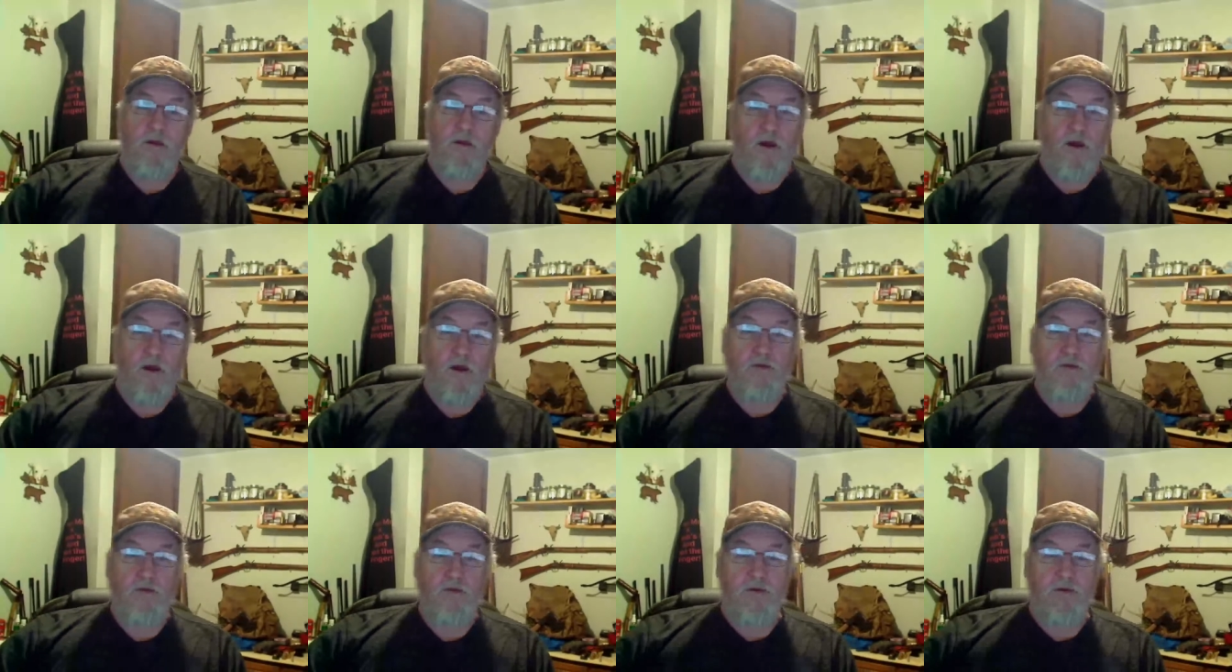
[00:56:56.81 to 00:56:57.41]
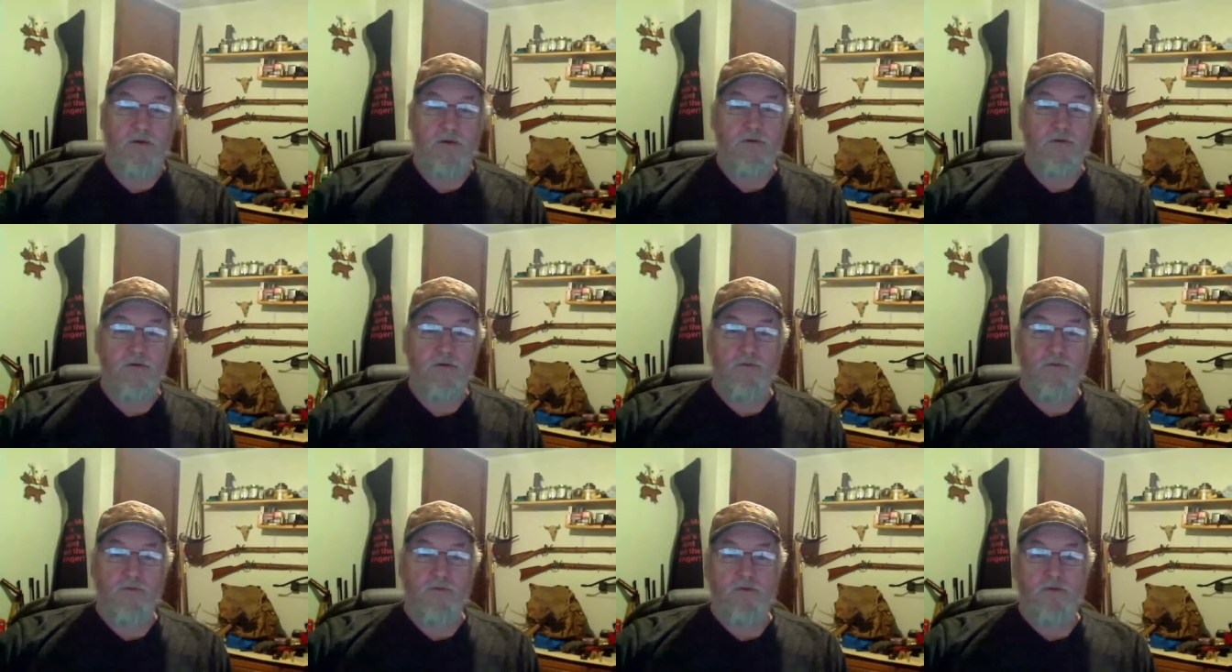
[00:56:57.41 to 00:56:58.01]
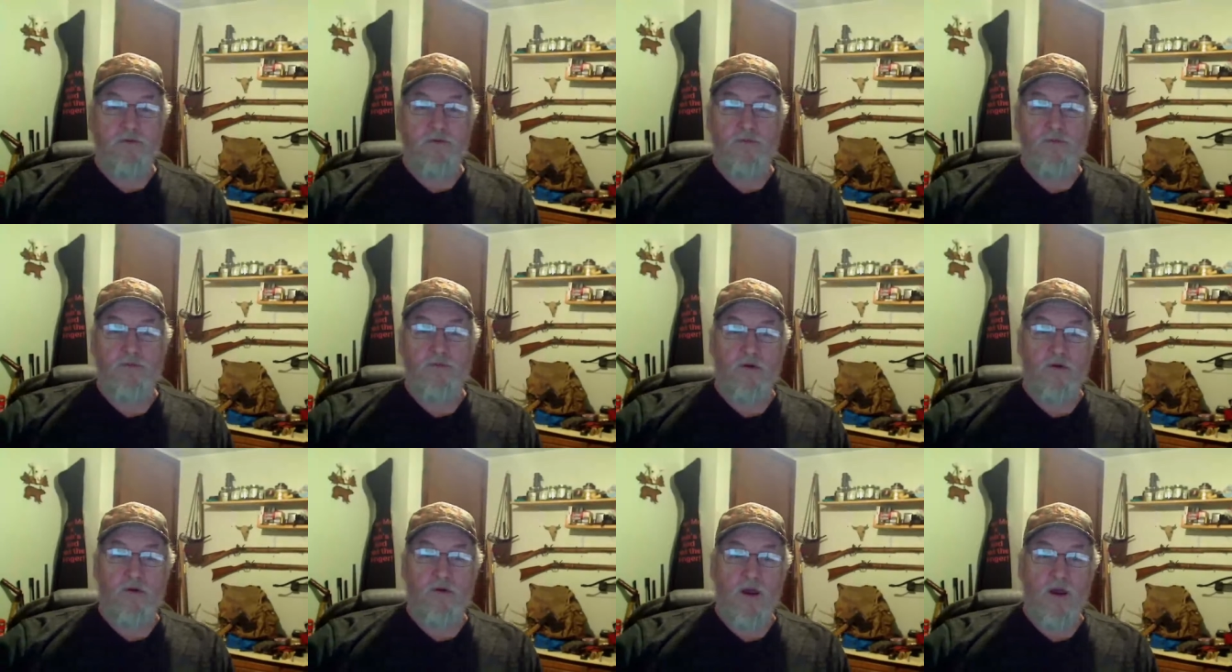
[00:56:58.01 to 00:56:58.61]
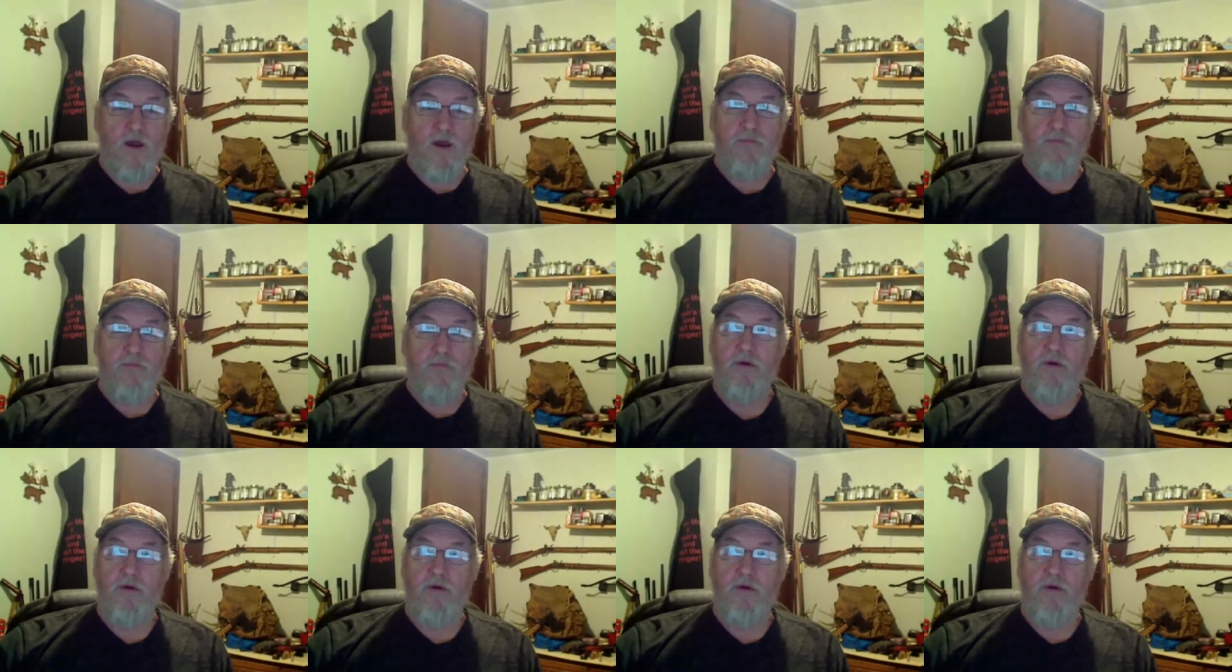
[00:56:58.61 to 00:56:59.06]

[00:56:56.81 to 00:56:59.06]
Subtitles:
I used to do some stupid crap.